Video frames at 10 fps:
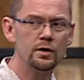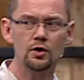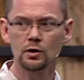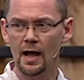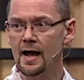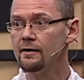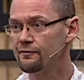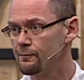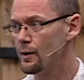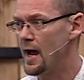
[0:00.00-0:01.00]
in your
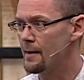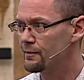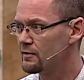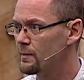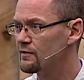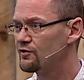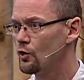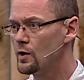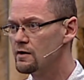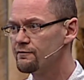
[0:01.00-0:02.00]
life, perhaps, has been
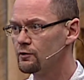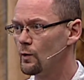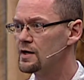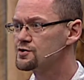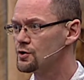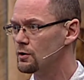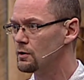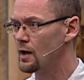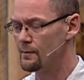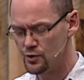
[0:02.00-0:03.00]
so
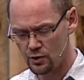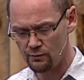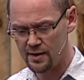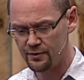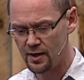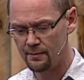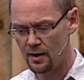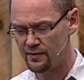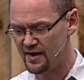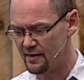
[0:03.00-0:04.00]
influential? I mean, you could write their name
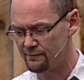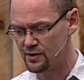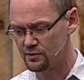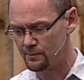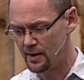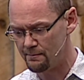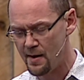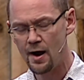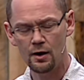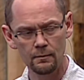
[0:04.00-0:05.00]
down, they have just been
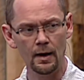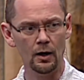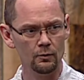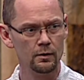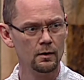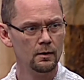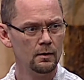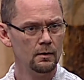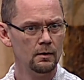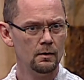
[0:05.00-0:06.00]
paramount
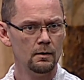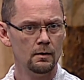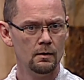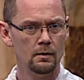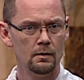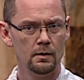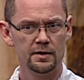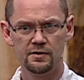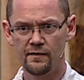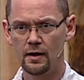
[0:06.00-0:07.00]

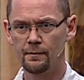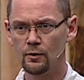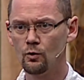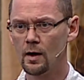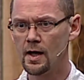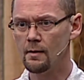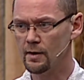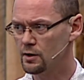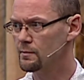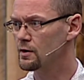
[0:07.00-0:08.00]
in developing who I am.
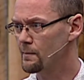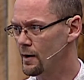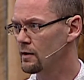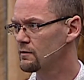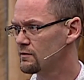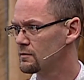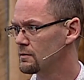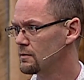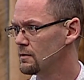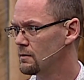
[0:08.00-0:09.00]
It could be your parents,
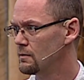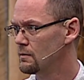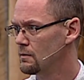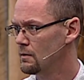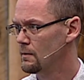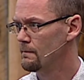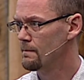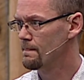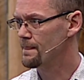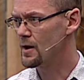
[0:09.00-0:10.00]

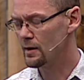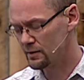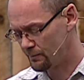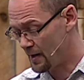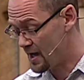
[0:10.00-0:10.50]
you know, let's be